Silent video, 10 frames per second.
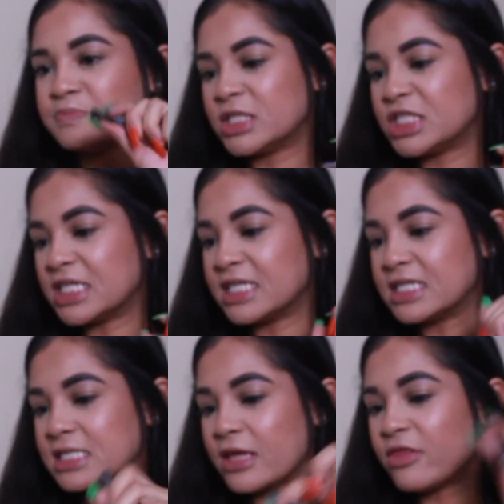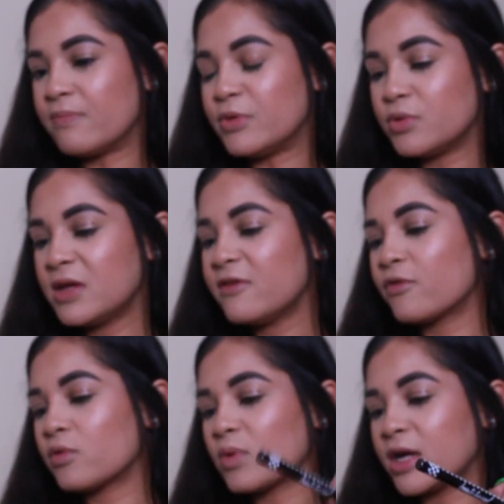which is the Beauty
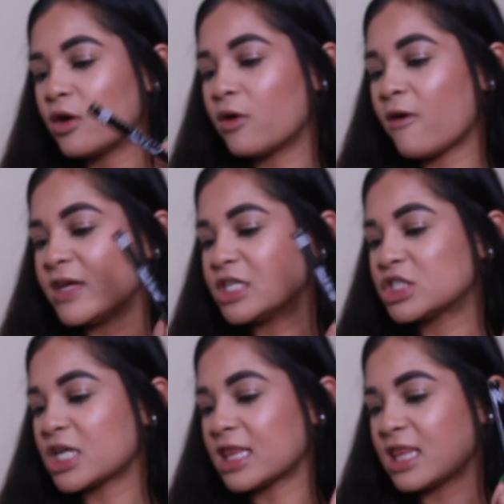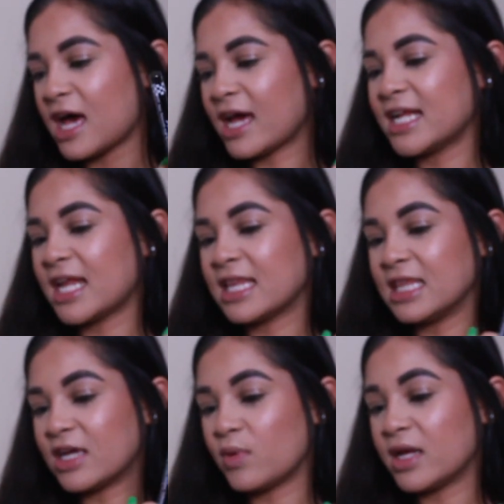For Real Finish Line
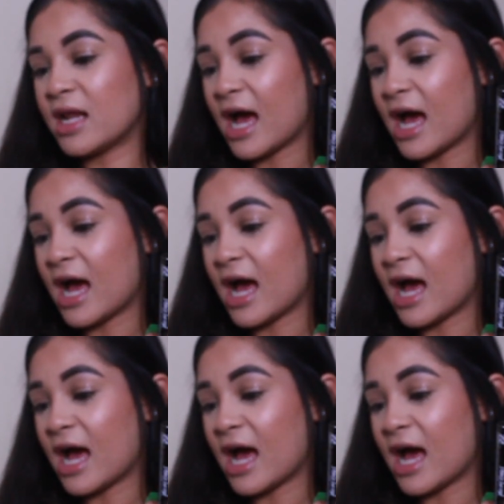Liquid